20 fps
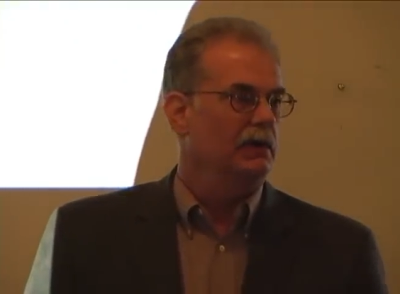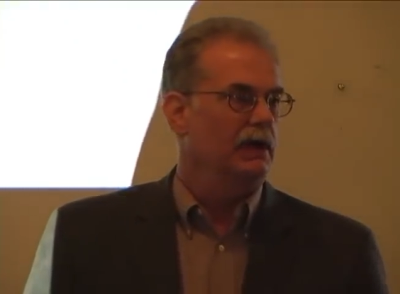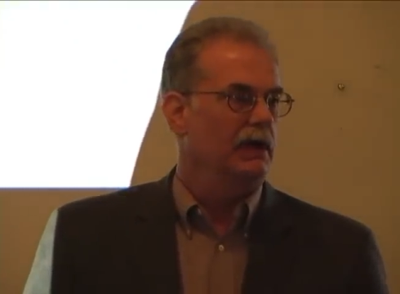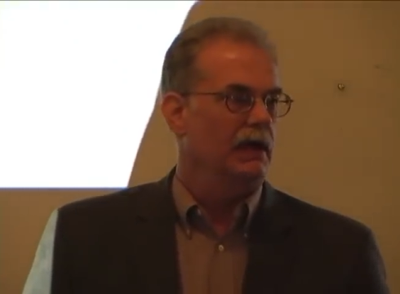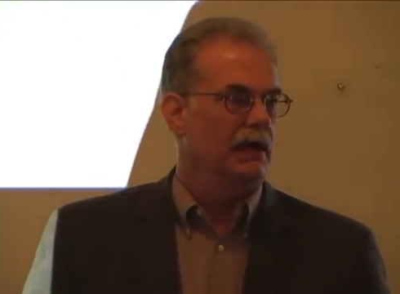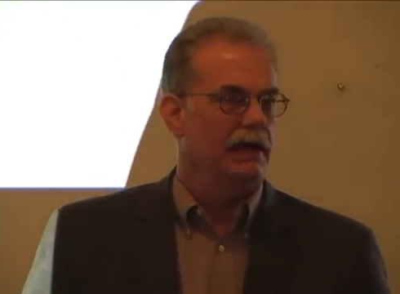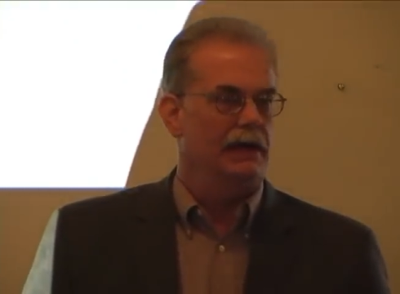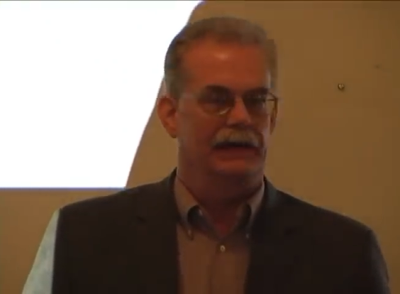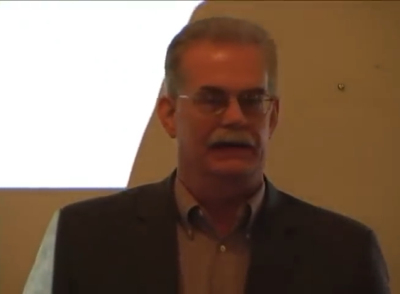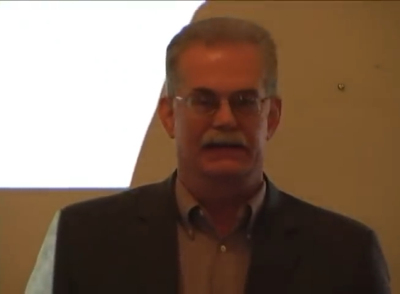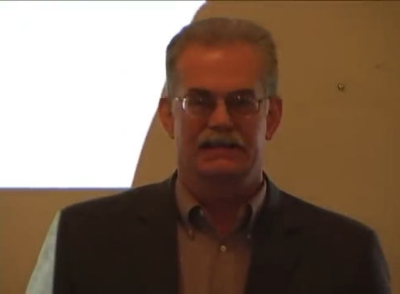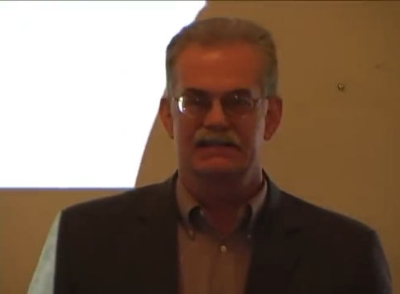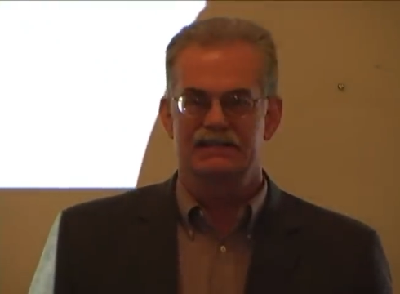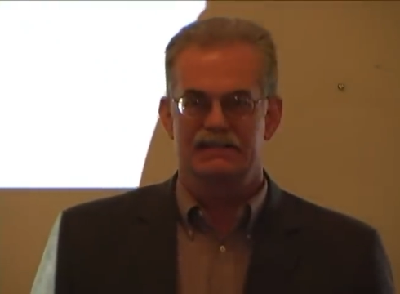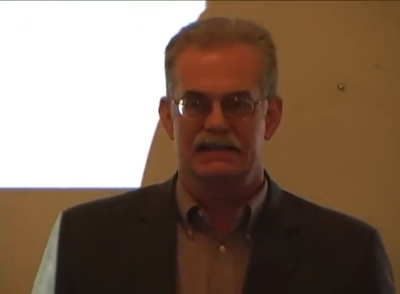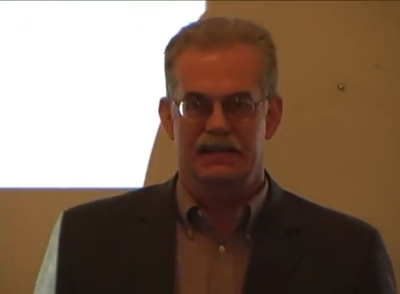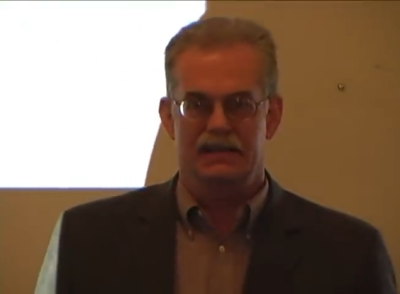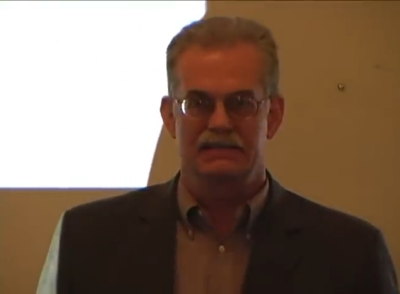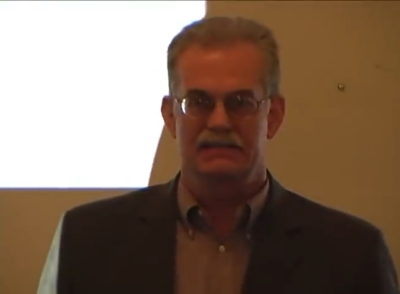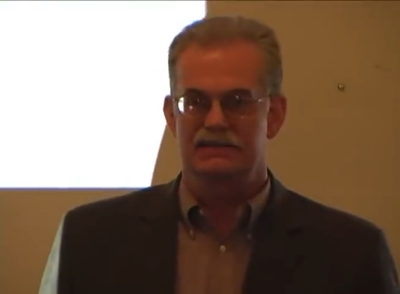an
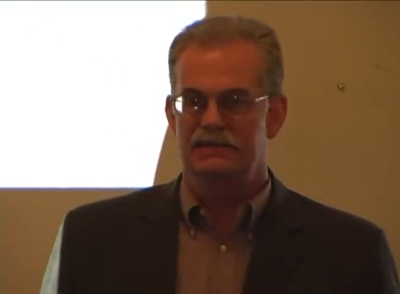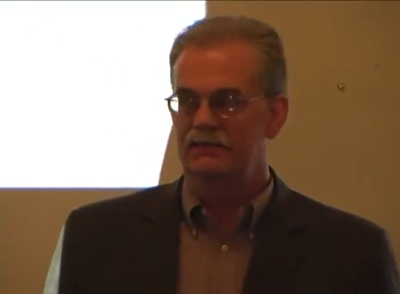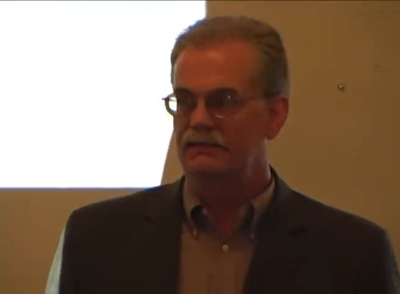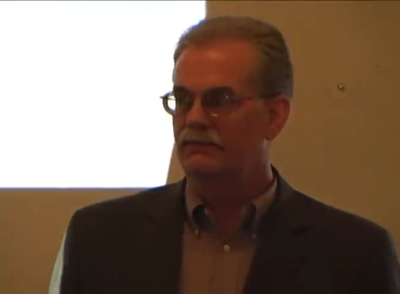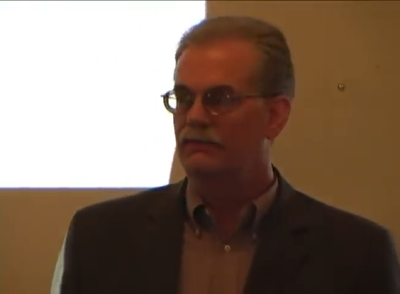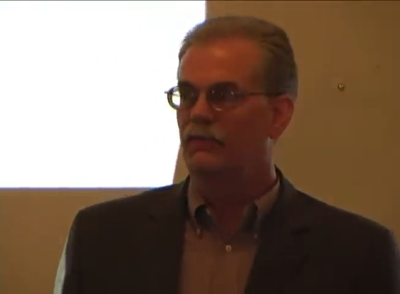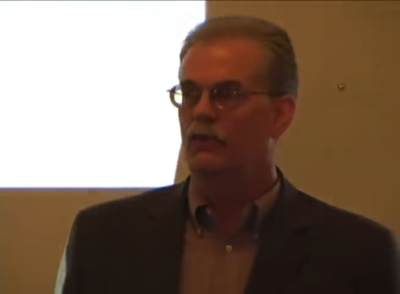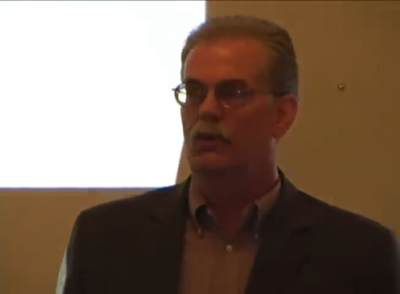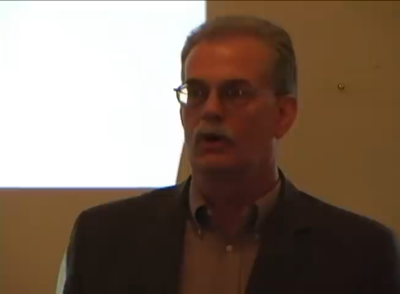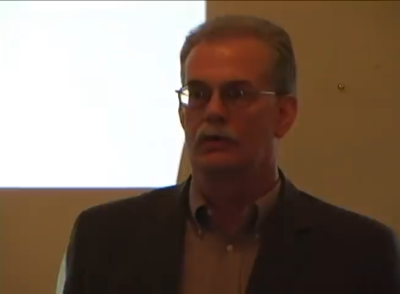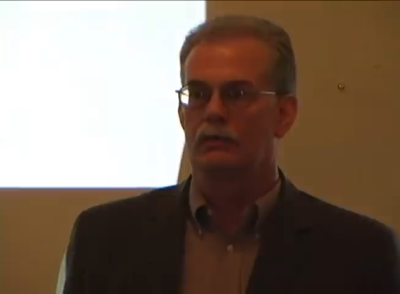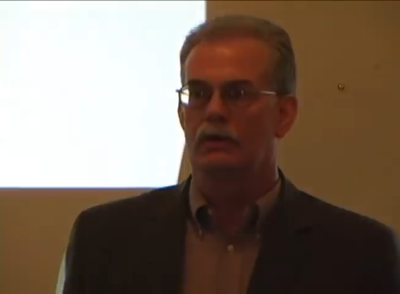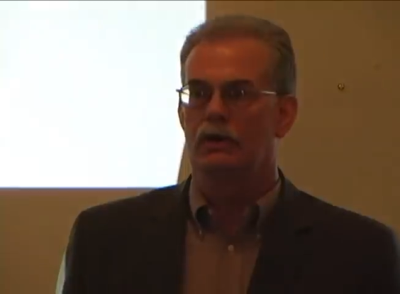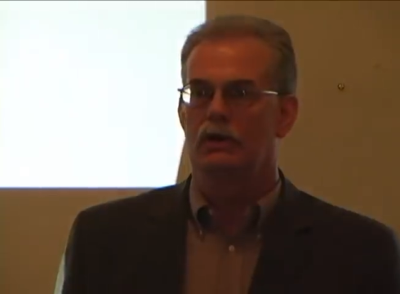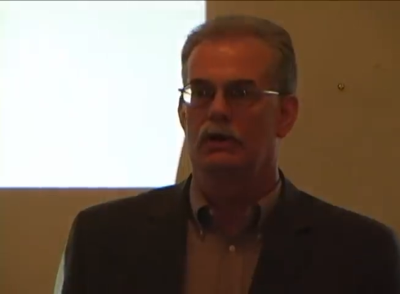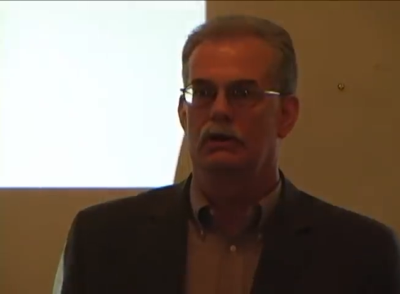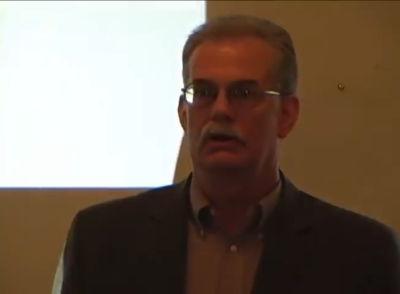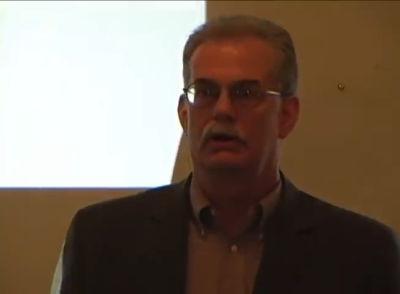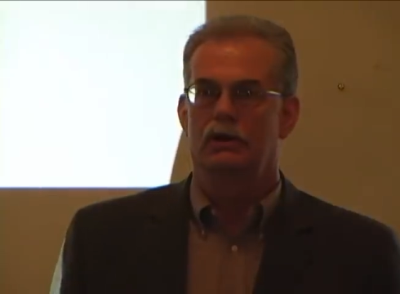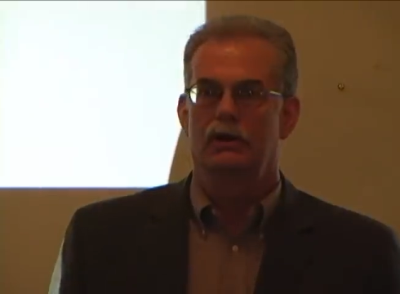extensive
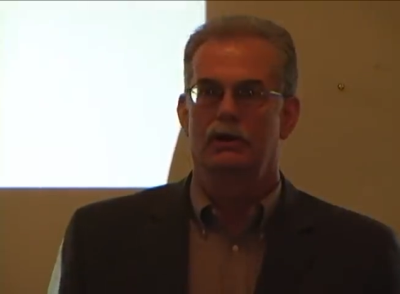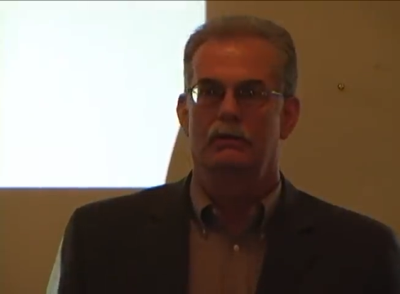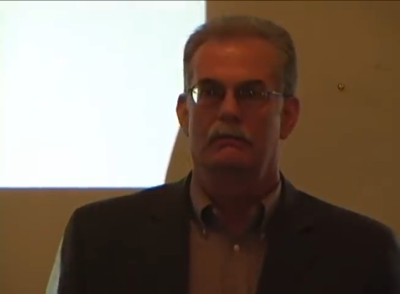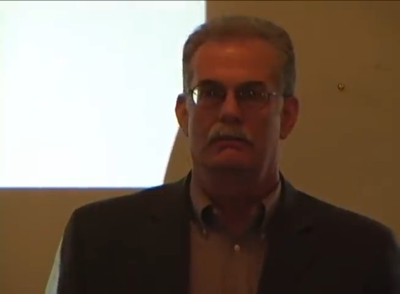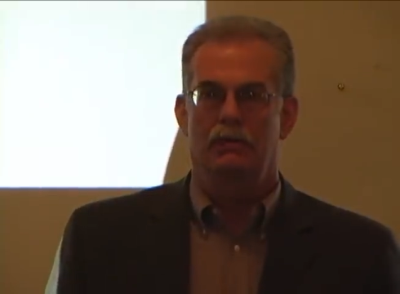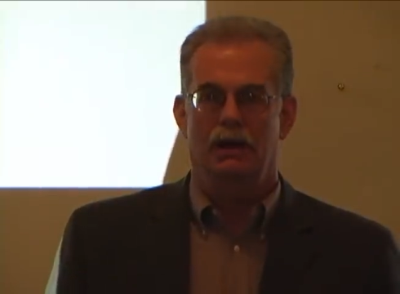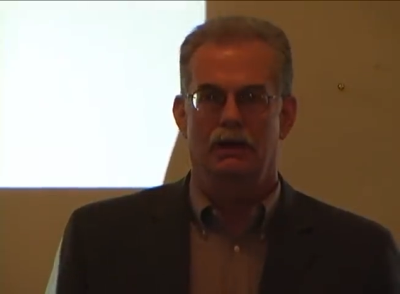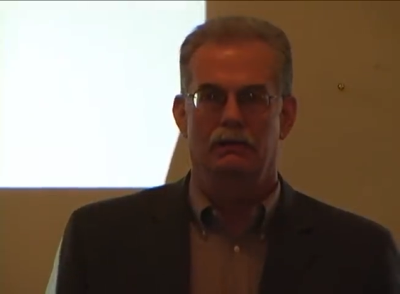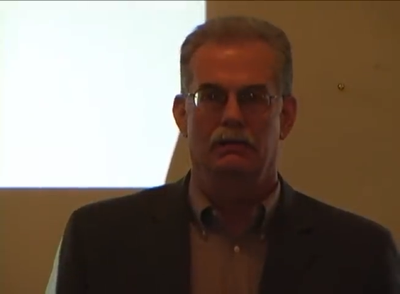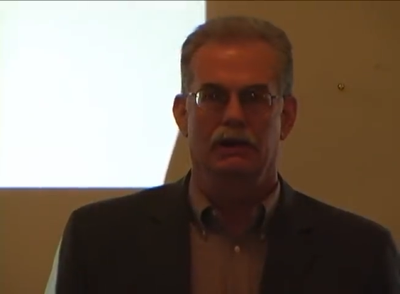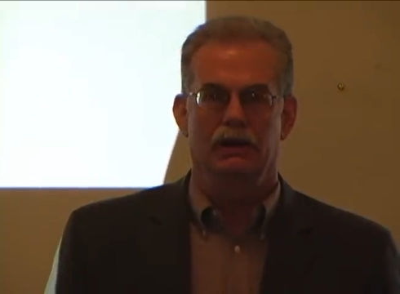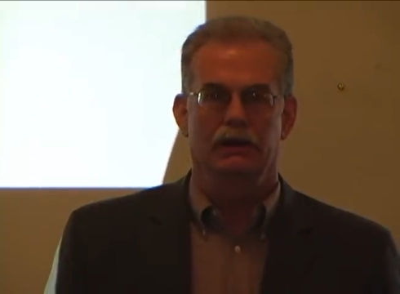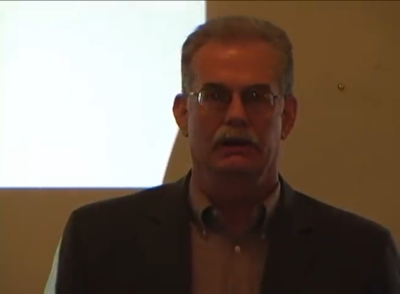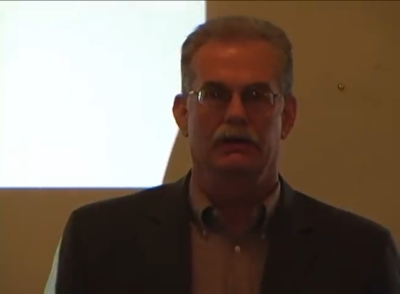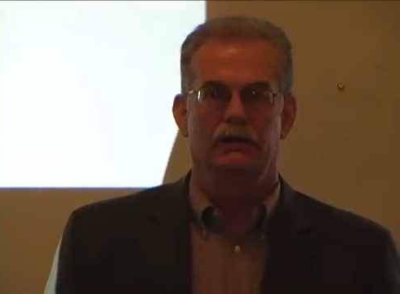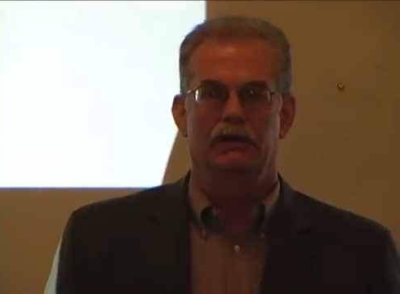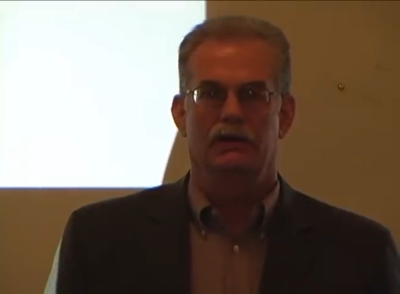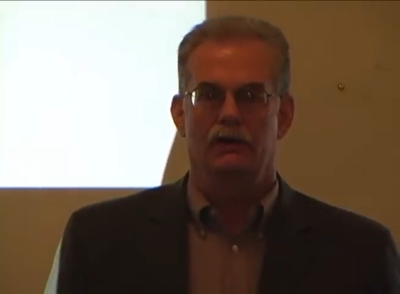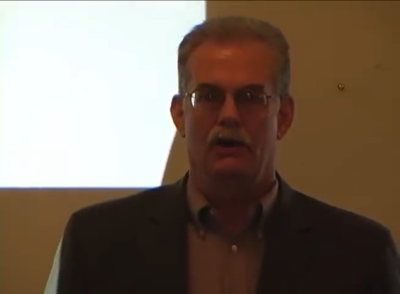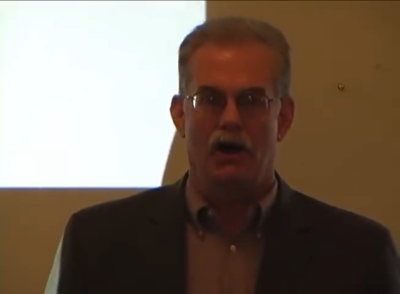formal public
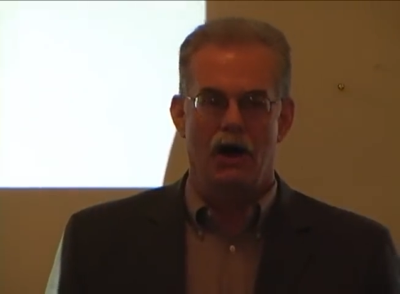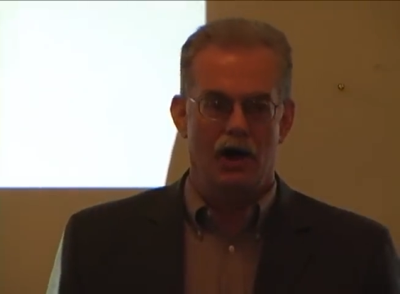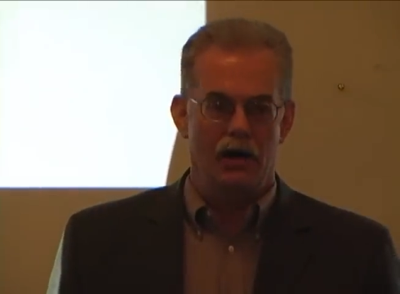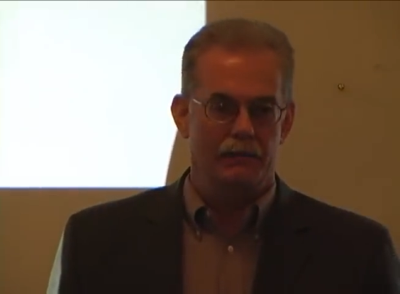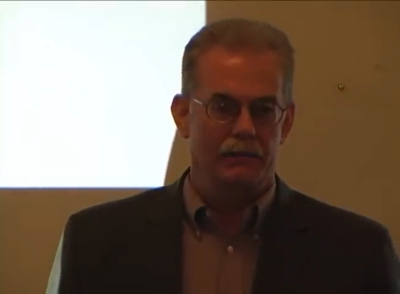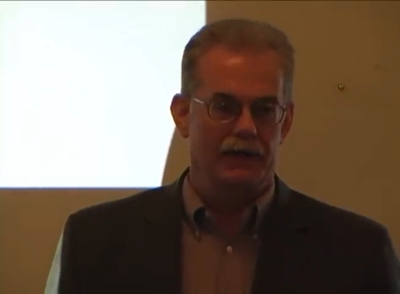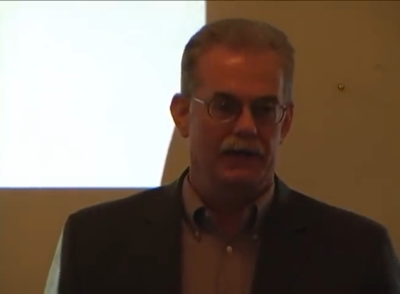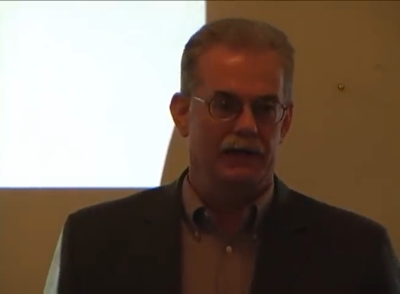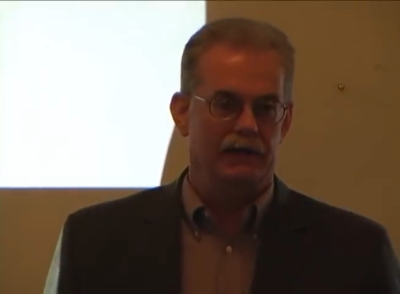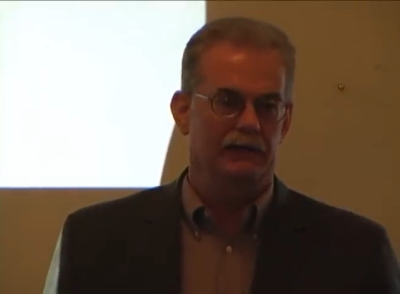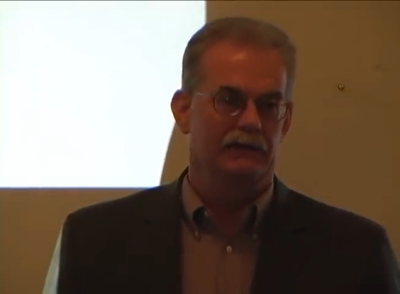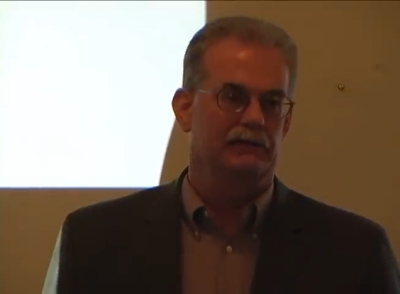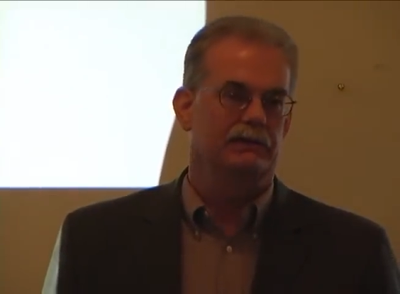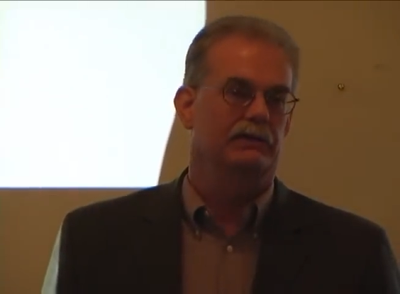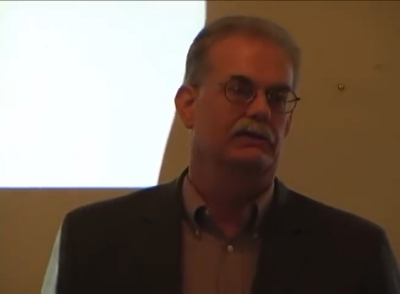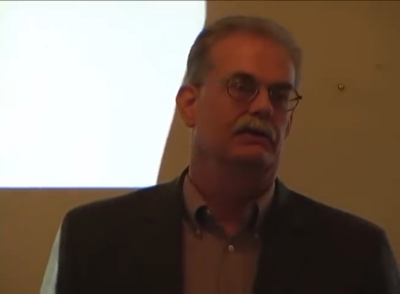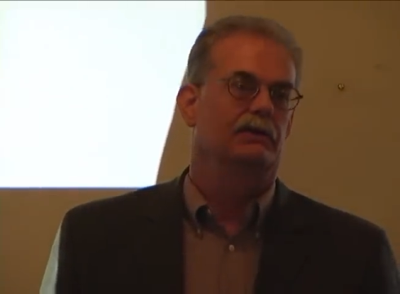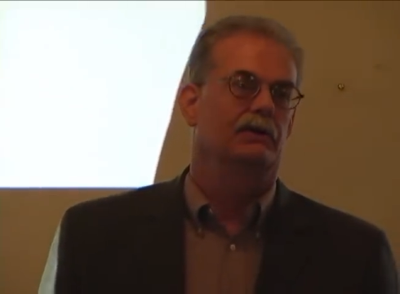comment